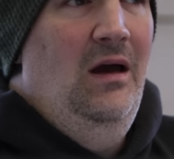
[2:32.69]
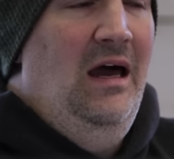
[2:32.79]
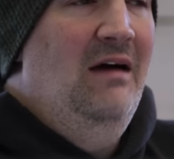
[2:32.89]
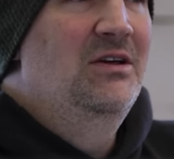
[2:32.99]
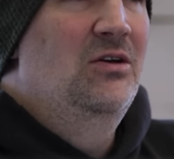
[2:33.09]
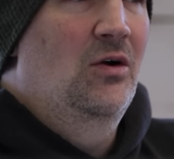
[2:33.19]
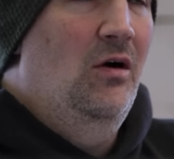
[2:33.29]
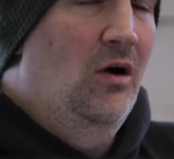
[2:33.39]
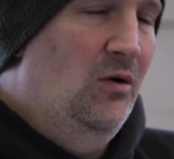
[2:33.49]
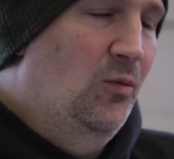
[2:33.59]
Having your
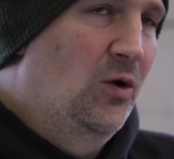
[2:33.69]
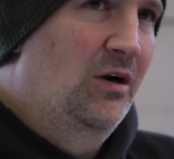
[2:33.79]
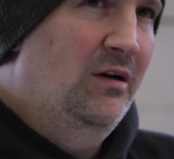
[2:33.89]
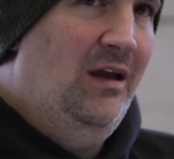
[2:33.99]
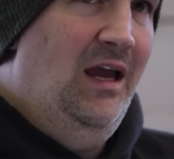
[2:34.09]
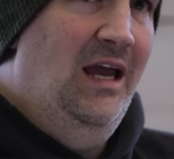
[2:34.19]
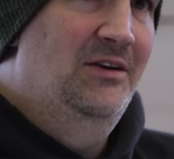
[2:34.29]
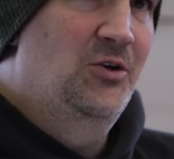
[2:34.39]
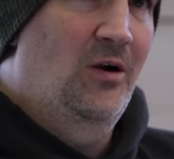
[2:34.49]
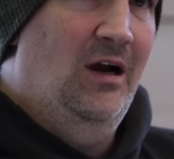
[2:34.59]
artwork
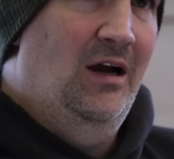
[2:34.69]
and your